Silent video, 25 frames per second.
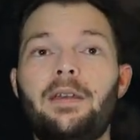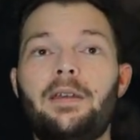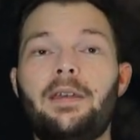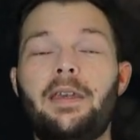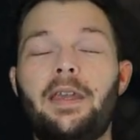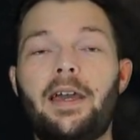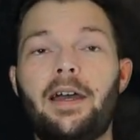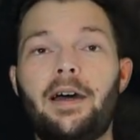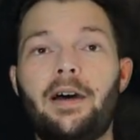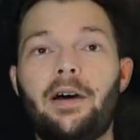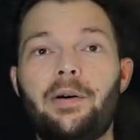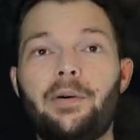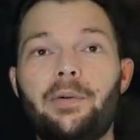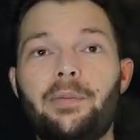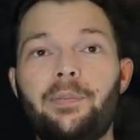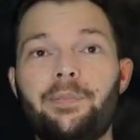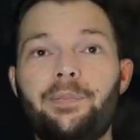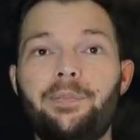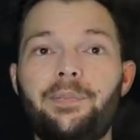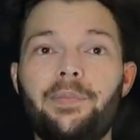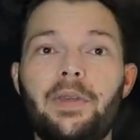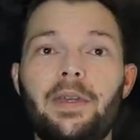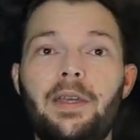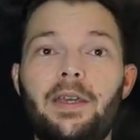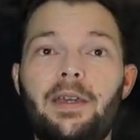Now,
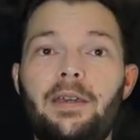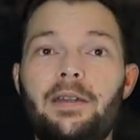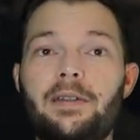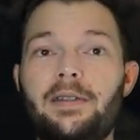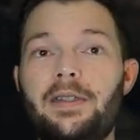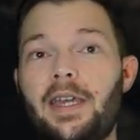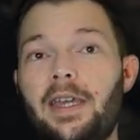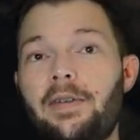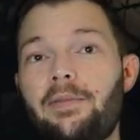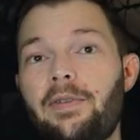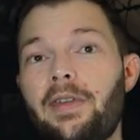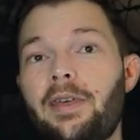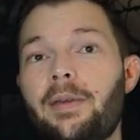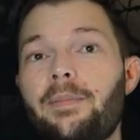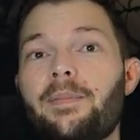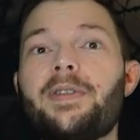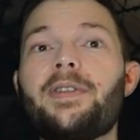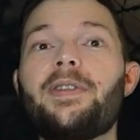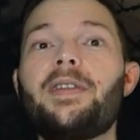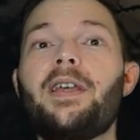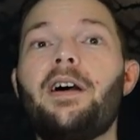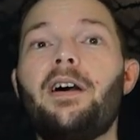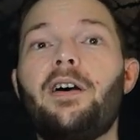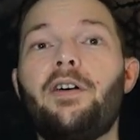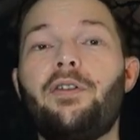David
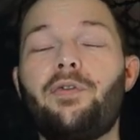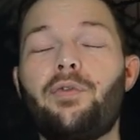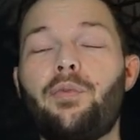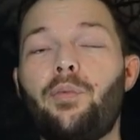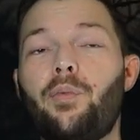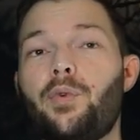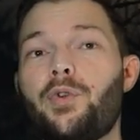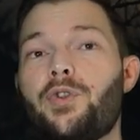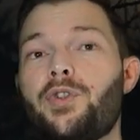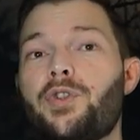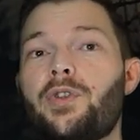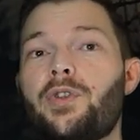himself was